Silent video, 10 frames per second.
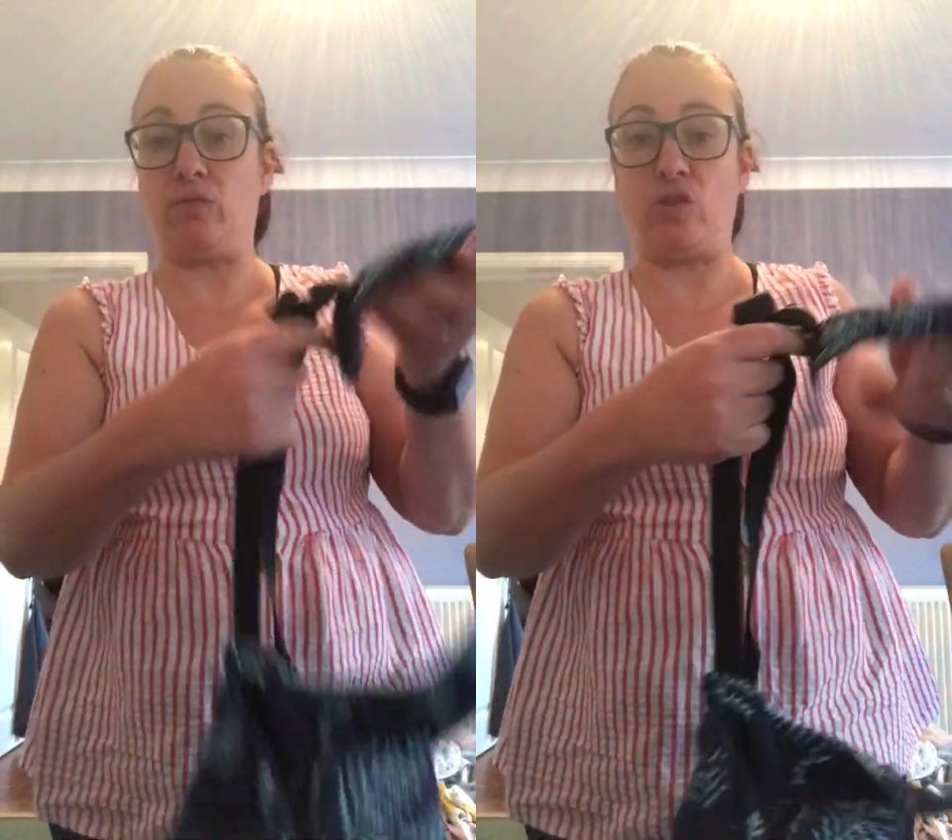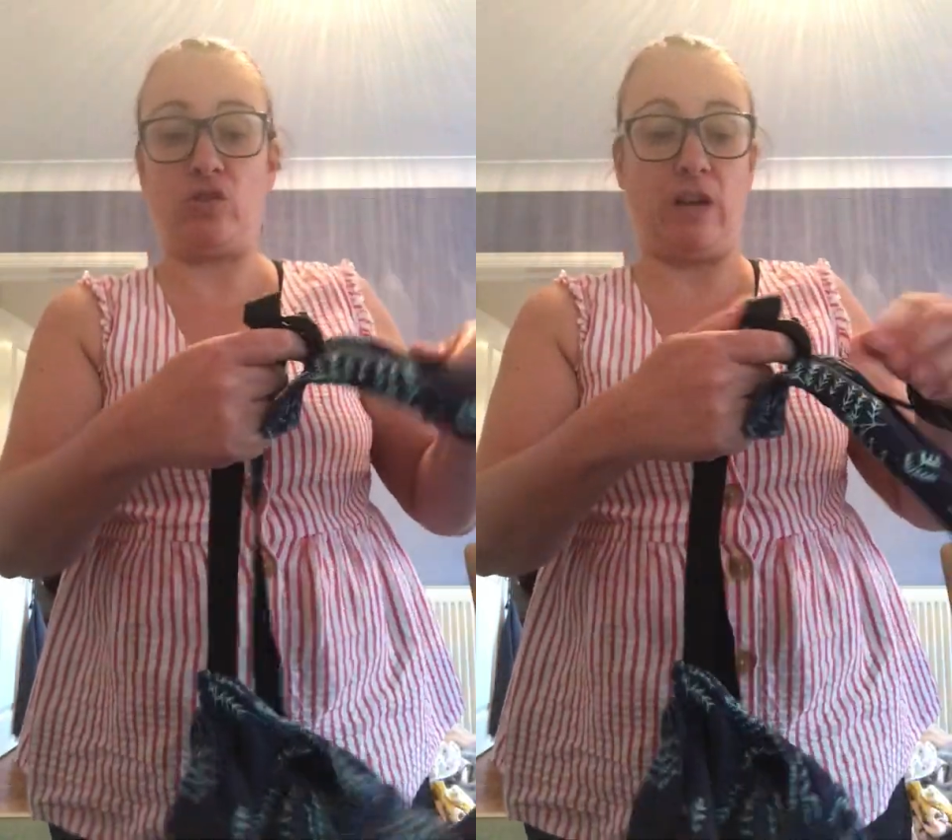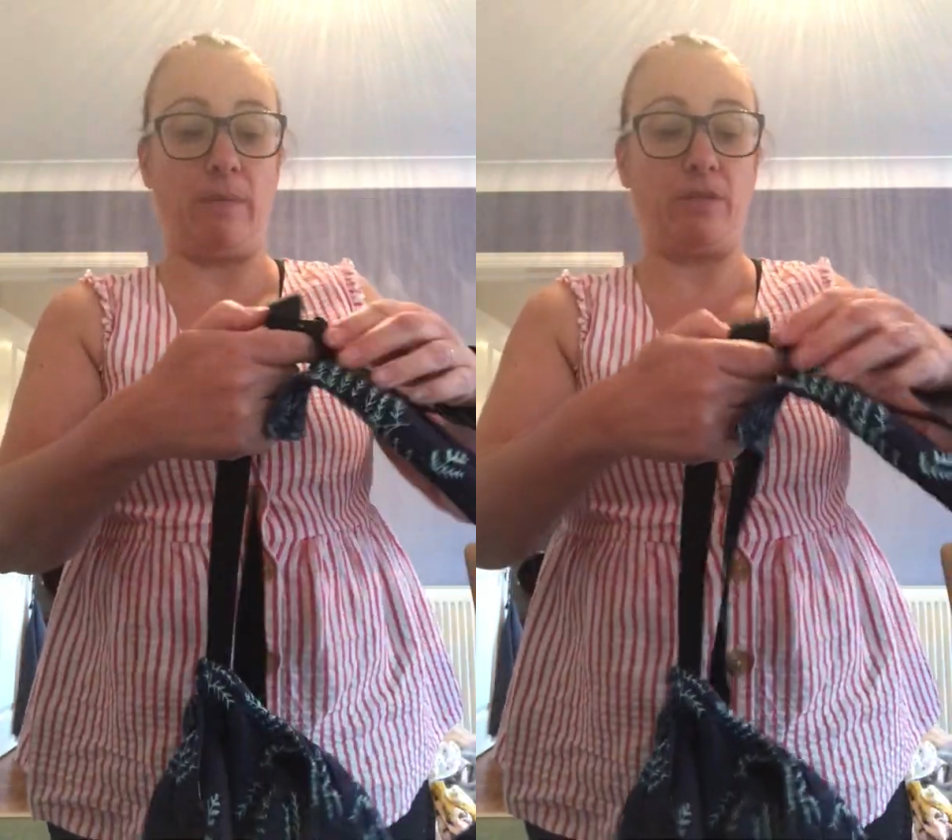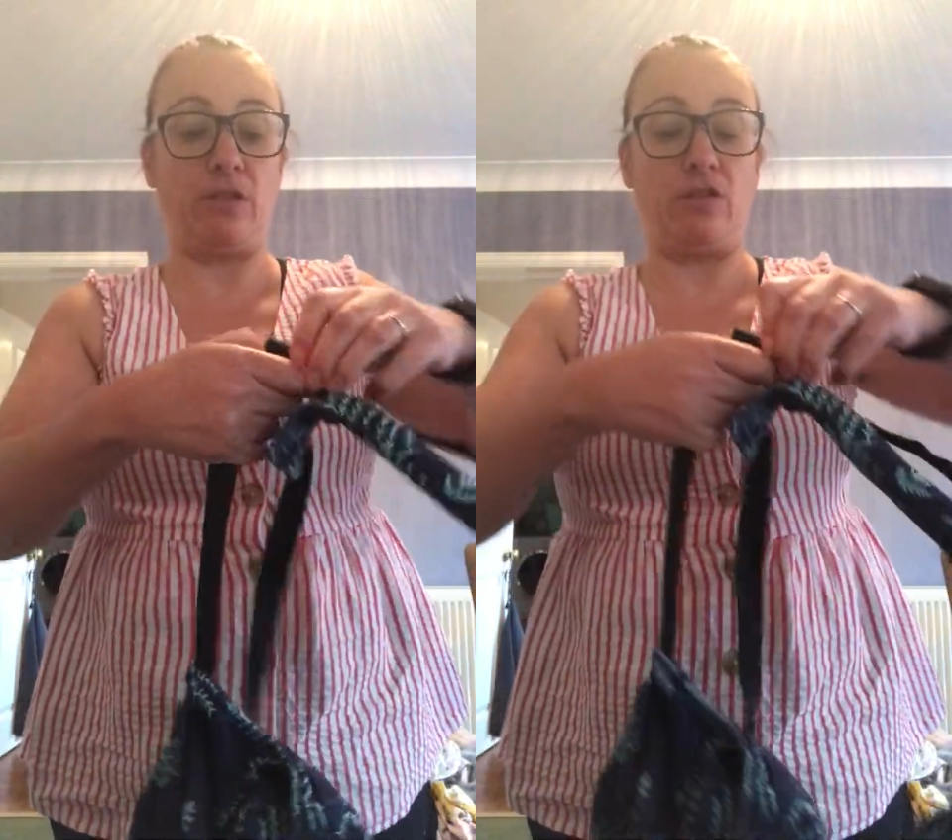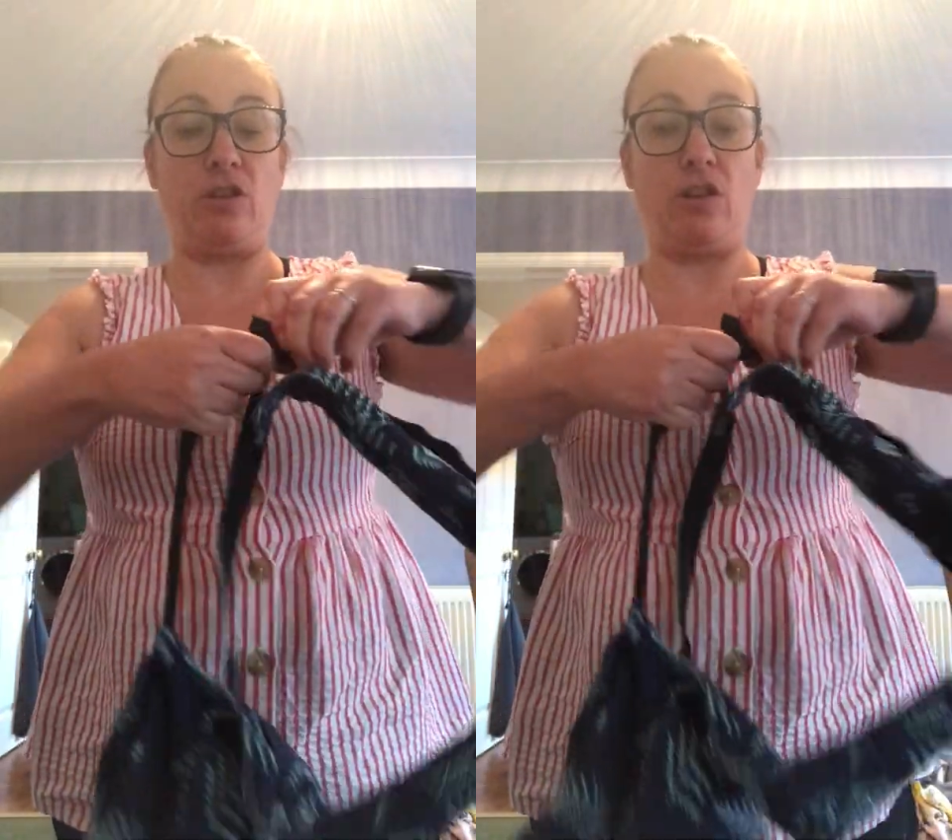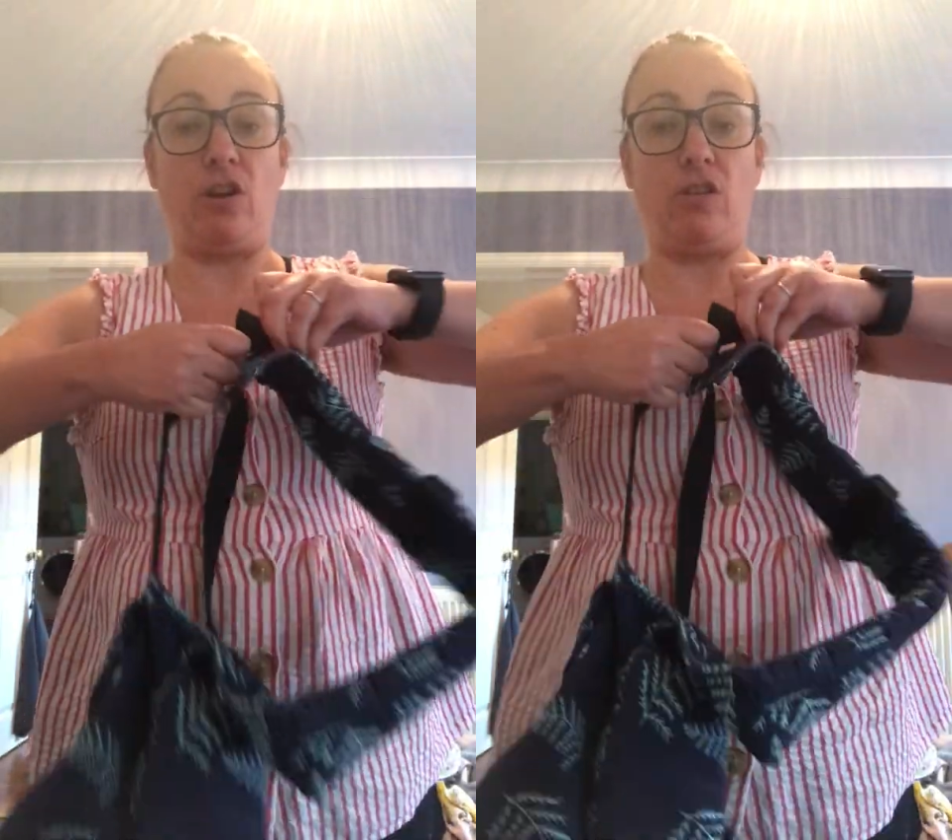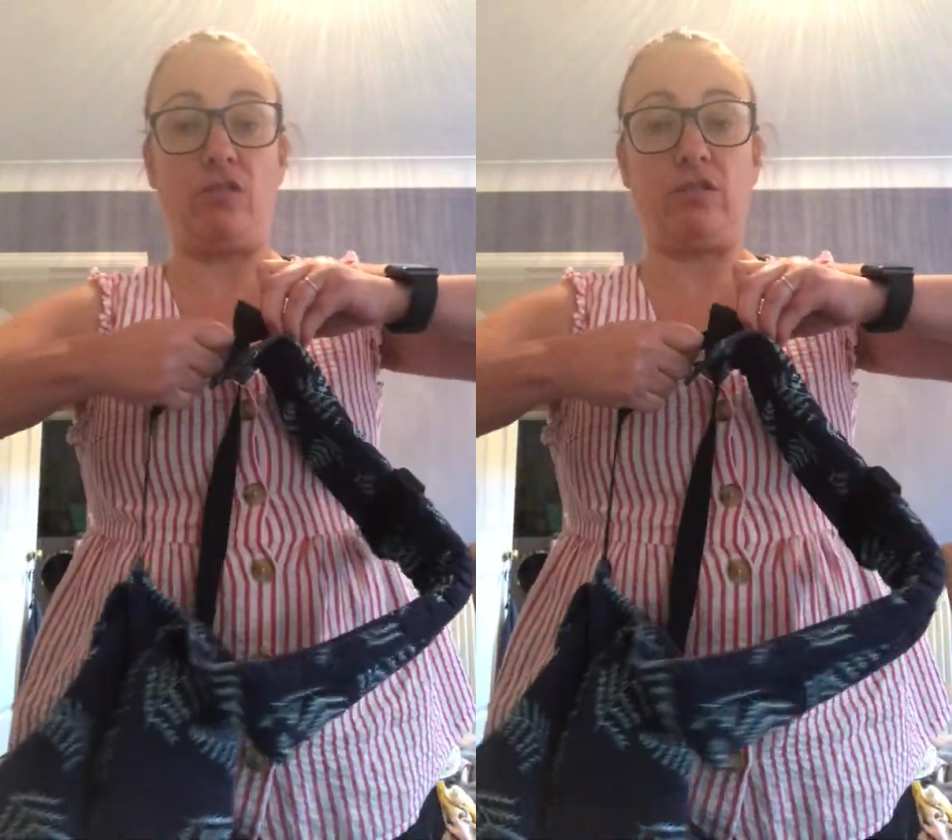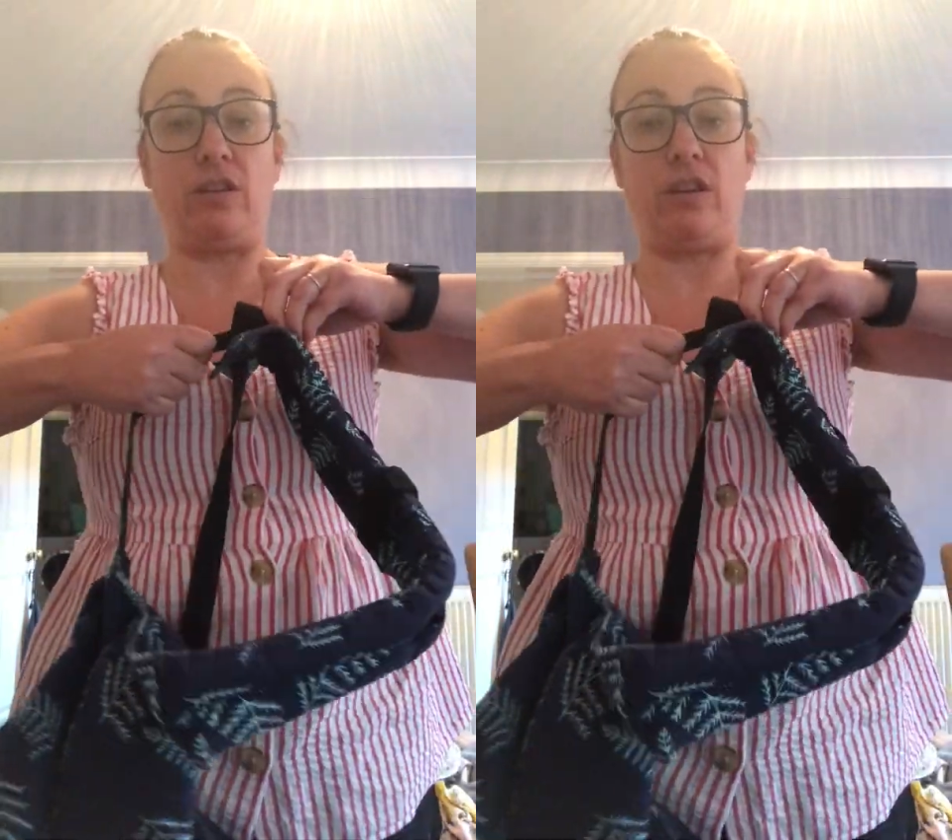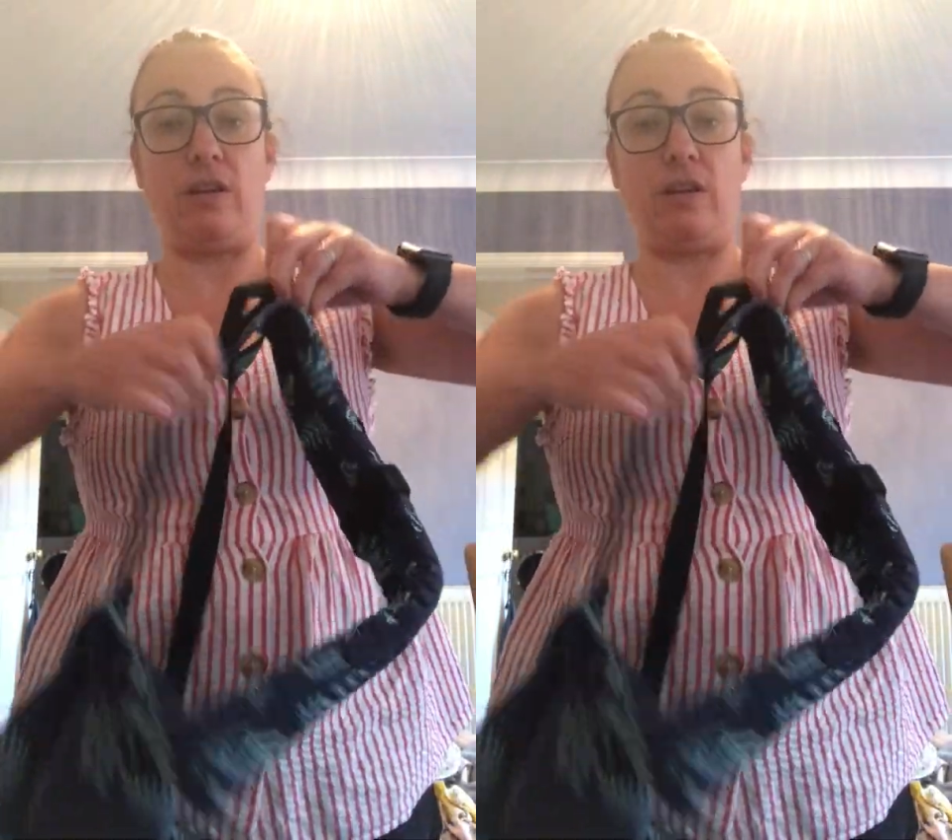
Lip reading: ruck straps, so you can't